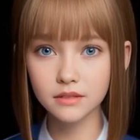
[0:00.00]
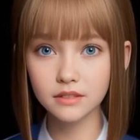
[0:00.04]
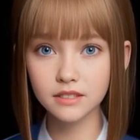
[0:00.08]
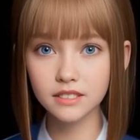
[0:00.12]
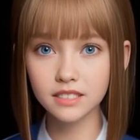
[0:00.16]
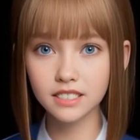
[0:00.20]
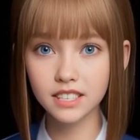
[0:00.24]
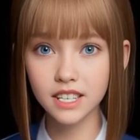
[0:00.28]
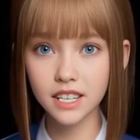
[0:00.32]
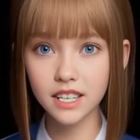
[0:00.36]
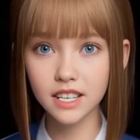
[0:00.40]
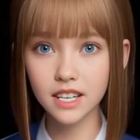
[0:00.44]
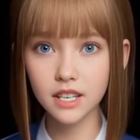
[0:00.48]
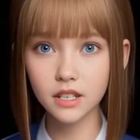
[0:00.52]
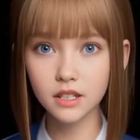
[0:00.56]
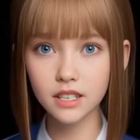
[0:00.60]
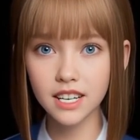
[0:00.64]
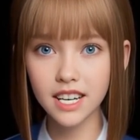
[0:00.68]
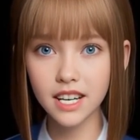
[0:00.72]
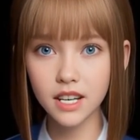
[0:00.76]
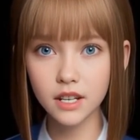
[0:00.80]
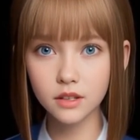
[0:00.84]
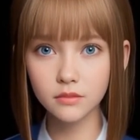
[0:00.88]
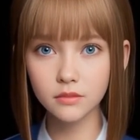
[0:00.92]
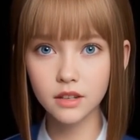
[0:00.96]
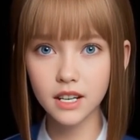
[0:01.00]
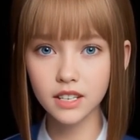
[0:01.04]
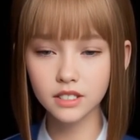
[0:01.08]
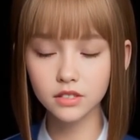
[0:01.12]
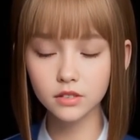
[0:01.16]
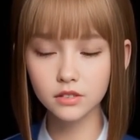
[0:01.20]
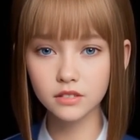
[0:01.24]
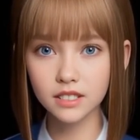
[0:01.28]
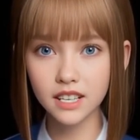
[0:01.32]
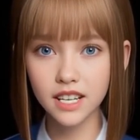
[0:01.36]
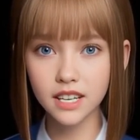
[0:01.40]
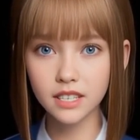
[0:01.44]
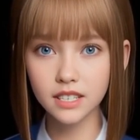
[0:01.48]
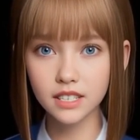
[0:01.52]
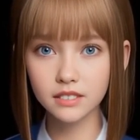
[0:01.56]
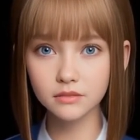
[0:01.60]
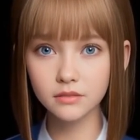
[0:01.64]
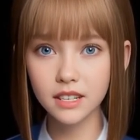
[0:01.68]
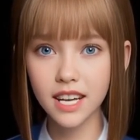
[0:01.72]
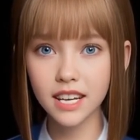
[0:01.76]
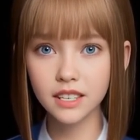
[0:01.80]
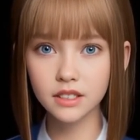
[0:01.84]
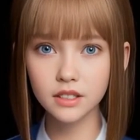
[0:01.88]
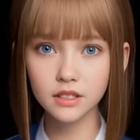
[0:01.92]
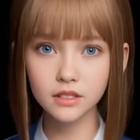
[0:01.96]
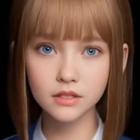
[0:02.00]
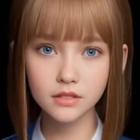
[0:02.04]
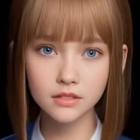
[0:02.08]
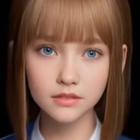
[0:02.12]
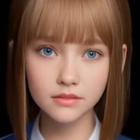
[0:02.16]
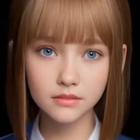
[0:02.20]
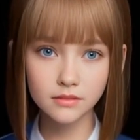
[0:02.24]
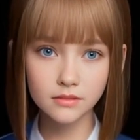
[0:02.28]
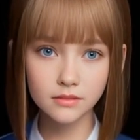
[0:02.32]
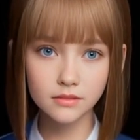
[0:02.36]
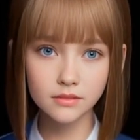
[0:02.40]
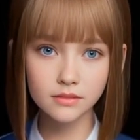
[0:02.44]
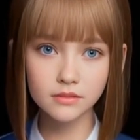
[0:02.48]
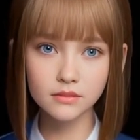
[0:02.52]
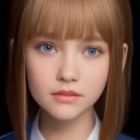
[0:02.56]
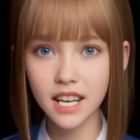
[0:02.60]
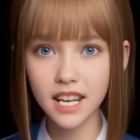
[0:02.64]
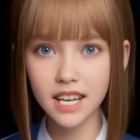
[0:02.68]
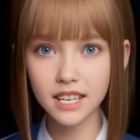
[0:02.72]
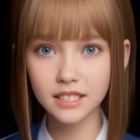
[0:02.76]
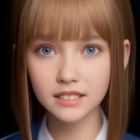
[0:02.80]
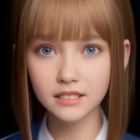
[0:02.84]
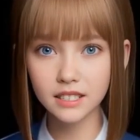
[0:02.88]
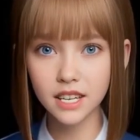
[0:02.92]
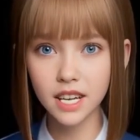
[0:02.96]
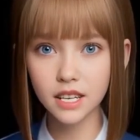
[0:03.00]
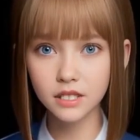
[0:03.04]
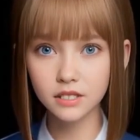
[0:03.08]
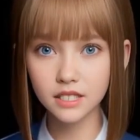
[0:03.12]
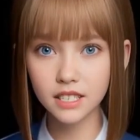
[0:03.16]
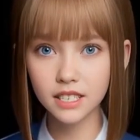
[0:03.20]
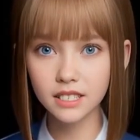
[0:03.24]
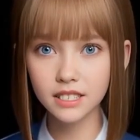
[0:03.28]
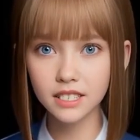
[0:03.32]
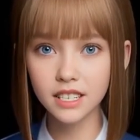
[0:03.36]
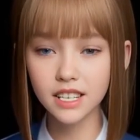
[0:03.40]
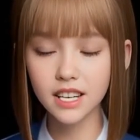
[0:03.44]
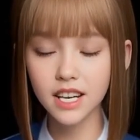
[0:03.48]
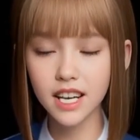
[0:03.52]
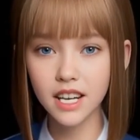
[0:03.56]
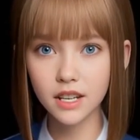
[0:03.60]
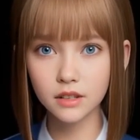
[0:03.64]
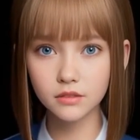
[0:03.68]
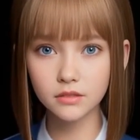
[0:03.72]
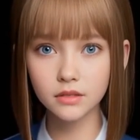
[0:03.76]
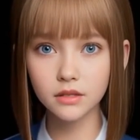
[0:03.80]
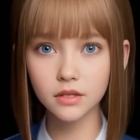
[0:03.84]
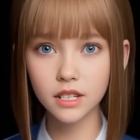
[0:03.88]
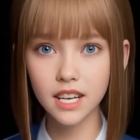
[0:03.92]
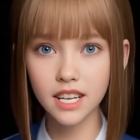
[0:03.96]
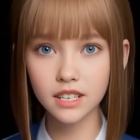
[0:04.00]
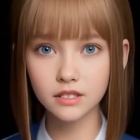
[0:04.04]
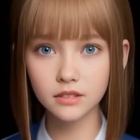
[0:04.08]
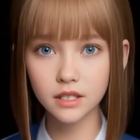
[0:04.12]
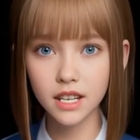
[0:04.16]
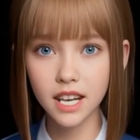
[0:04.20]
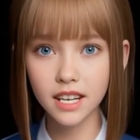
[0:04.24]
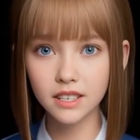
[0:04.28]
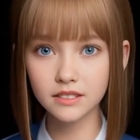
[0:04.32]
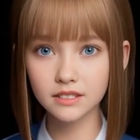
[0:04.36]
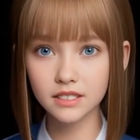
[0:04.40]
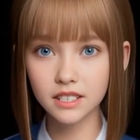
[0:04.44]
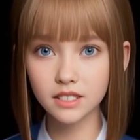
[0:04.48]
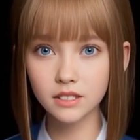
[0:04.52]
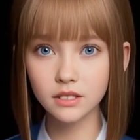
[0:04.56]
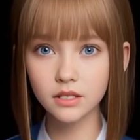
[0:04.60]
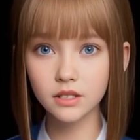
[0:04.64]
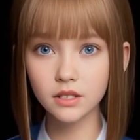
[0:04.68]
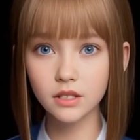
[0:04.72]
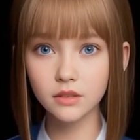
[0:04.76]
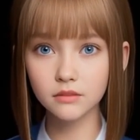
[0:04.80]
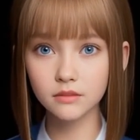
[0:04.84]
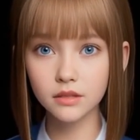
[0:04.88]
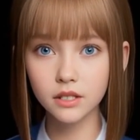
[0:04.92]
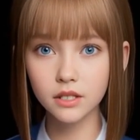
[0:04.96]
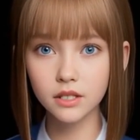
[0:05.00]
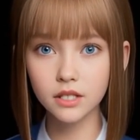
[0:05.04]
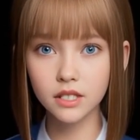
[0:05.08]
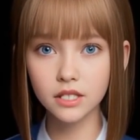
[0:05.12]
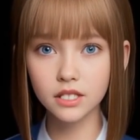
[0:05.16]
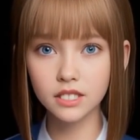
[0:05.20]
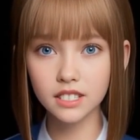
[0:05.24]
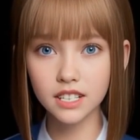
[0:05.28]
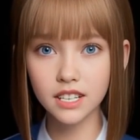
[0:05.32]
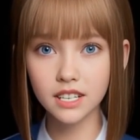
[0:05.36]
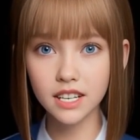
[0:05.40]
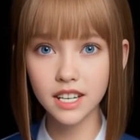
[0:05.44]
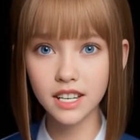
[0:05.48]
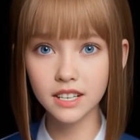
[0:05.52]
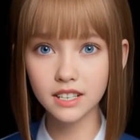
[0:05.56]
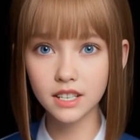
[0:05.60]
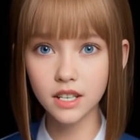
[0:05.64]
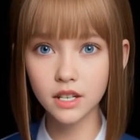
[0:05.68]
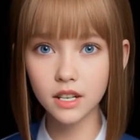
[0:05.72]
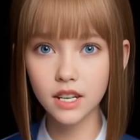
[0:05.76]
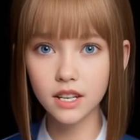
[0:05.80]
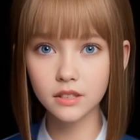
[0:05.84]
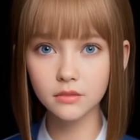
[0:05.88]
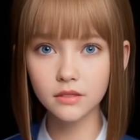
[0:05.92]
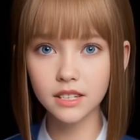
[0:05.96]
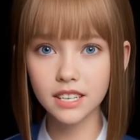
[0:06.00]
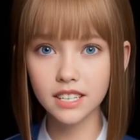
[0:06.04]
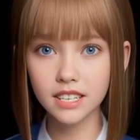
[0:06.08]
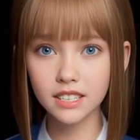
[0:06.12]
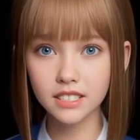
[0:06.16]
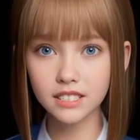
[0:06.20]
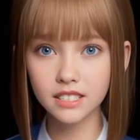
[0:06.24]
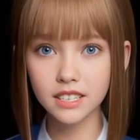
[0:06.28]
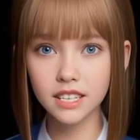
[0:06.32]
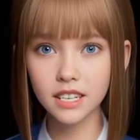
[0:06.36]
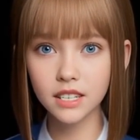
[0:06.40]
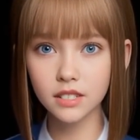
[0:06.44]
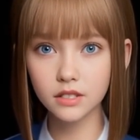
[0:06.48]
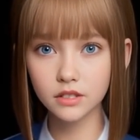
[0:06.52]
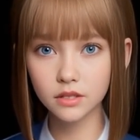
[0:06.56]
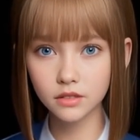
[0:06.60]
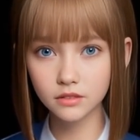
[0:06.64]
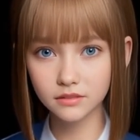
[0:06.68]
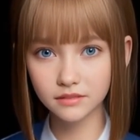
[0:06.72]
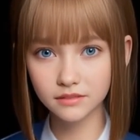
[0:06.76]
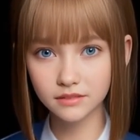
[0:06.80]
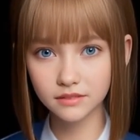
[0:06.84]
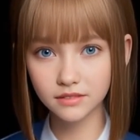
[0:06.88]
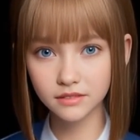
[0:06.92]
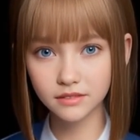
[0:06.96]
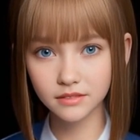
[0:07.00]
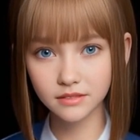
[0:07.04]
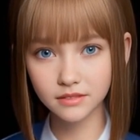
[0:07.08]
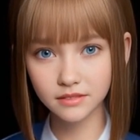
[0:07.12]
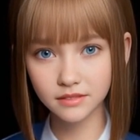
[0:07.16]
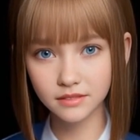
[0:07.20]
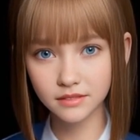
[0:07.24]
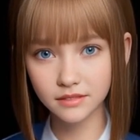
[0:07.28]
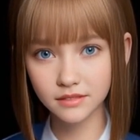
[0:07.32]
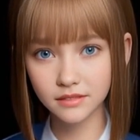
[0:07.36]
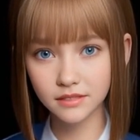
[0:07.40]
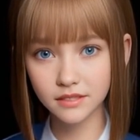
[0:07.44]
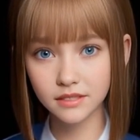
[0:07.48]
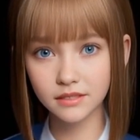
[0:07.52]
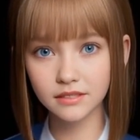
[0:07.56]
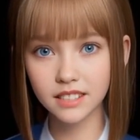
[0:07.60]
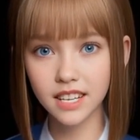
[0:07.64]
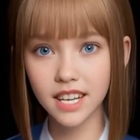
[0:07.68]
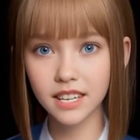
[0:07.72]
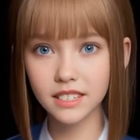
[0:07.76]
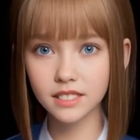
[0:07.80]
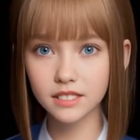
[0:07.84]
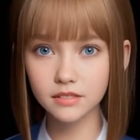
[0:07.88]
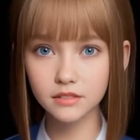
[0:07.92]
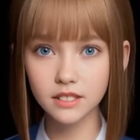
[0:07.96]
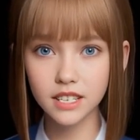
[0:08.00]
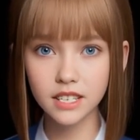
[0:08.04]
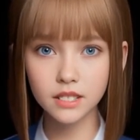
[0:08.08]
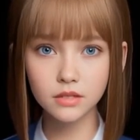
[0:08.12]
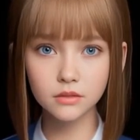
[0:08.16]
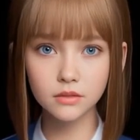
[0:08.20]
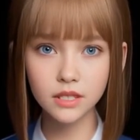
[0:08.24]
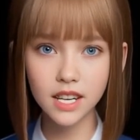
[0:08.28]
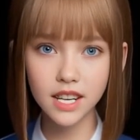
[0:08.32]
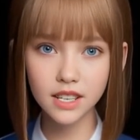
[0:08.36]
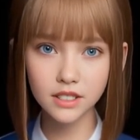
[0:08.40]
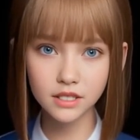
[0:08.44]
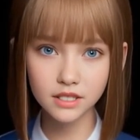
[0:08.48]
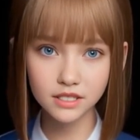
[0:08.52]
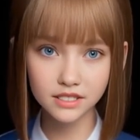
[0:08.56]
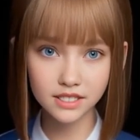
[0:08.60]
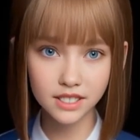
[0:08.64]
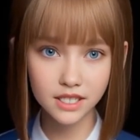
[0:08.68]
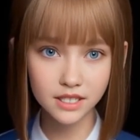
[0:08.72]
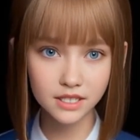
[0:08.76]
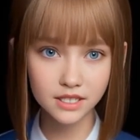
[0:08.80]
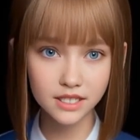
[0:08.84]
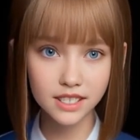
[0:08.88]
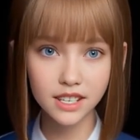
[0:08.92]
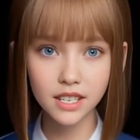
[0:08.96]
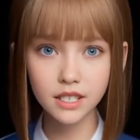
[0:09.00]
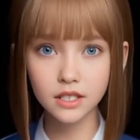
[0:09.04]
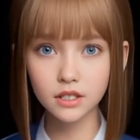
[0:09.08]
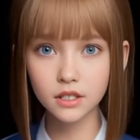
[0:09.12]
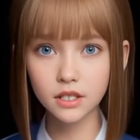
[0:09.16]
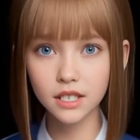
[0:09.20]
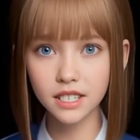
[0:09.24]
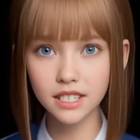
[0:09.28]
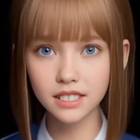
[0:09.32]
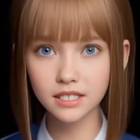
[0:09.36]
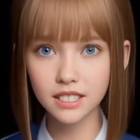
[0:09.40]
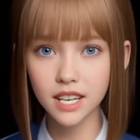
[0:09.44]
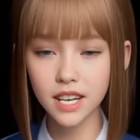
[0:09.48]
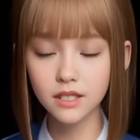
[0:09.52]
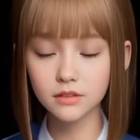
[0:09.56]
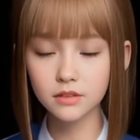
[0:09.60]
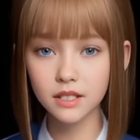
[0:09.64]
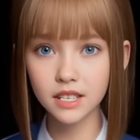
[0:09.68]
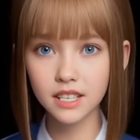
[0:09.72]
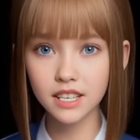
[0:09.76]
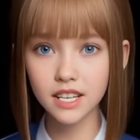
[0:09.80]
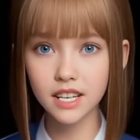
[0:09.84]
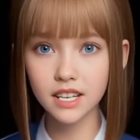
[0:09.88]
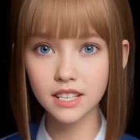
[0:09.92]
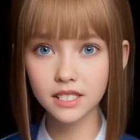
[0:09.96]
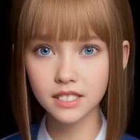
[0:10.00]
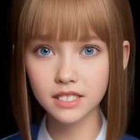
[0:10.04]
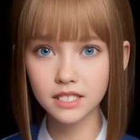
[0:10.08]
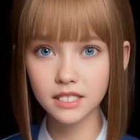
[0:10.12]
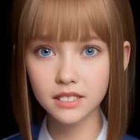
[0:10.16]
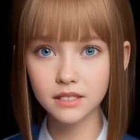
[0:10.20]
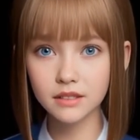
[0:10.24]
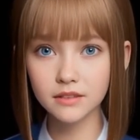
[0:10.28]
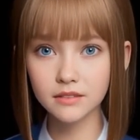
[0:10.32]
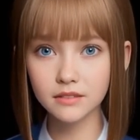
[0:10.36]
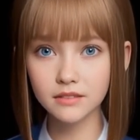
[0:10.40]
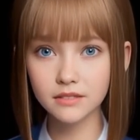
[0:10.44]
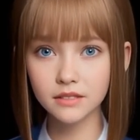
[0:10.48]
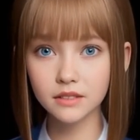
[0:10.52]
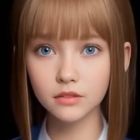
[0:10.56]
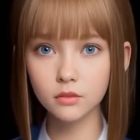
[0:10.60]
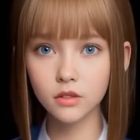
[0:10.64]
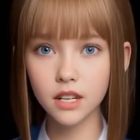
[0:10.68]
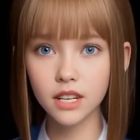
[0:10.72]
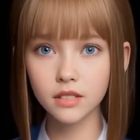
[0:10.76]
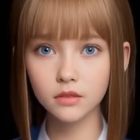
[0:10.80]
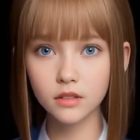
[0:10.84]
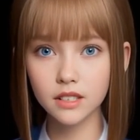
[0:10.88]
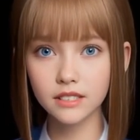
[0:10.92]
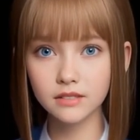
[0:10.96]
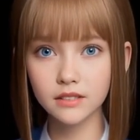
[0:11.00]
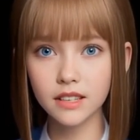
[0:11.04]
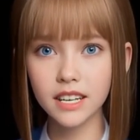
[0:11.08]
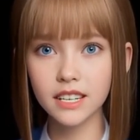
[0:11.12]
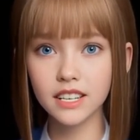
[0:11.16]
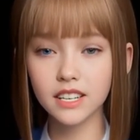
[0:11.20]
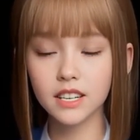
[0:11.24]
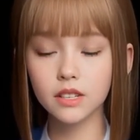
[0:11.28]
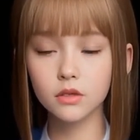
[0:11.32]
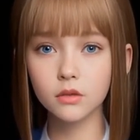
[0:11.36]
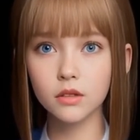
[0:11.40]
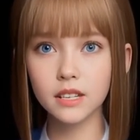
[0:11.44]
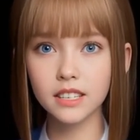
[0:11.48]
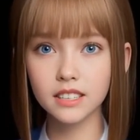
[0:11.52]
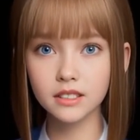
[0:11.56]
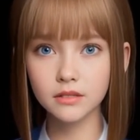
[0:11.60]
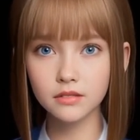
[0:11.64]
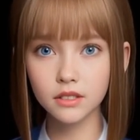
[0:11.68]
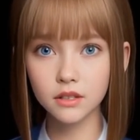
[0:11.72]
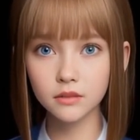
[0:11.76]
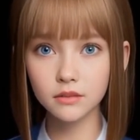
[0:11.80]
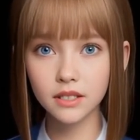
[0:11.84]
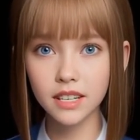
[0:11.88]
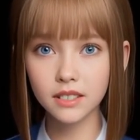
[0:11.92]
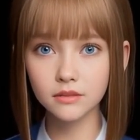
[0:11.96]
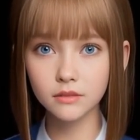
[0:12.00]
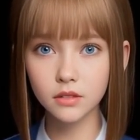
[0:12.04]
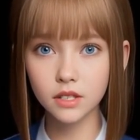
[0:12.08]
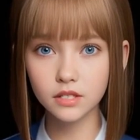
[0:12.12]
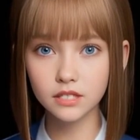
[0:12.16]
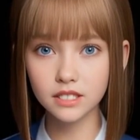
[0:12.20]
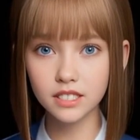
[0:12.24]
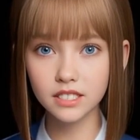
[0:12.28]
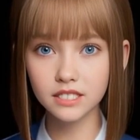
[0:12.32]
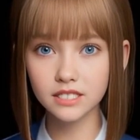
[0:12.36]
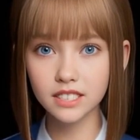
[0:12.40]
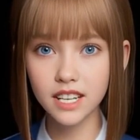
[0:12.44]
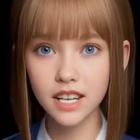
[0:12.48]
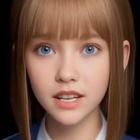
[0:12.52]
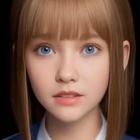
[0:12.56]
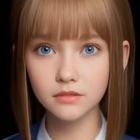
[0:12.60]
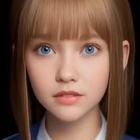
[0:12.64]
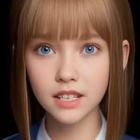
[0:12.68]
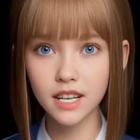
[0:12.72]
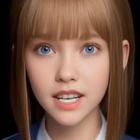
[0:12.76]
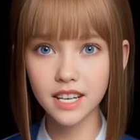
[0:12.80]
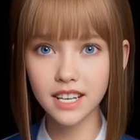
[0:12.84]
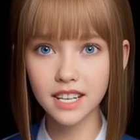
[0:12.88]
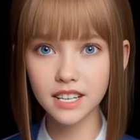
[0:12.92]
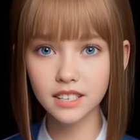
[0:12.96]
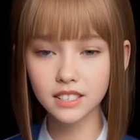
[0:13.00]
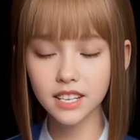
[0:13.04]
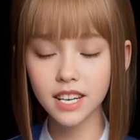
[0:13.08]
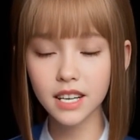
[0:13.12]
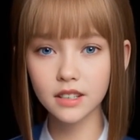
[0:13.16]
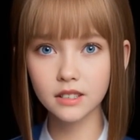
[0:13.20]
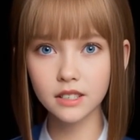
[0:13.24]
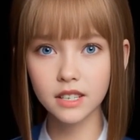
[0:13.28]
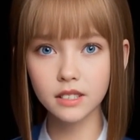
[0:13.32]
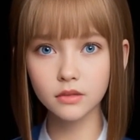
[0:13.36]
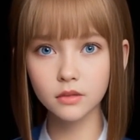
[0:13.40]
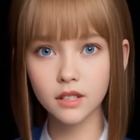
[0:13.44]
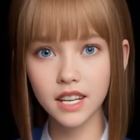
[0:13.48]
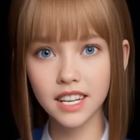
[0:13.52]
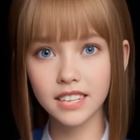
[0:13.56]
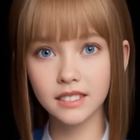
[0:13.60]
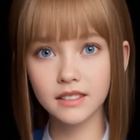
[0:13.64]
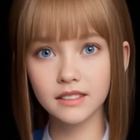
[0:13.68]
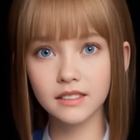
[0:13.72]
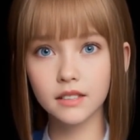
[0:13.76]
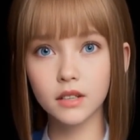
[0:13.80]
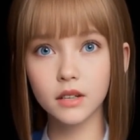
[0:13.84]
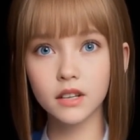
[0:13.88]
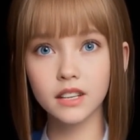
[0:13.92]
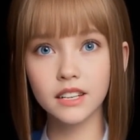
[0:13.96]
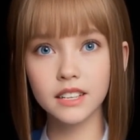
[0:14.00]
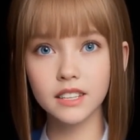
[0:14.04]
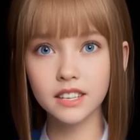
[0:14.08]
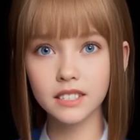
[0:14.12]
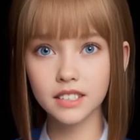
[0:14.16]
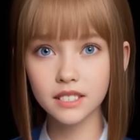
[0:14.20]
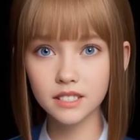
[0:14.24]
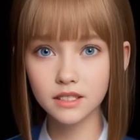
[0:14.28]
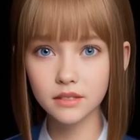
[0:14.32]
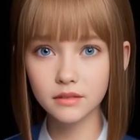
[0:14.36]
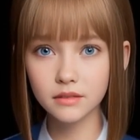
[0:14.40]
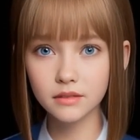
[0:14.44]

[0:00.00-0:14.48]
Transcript: So it could help other things better. I fail to see how plant life to curb pollution and carbon is new. That's been around since the early 70s. What would be new is for people to stop cutting down the rainforest,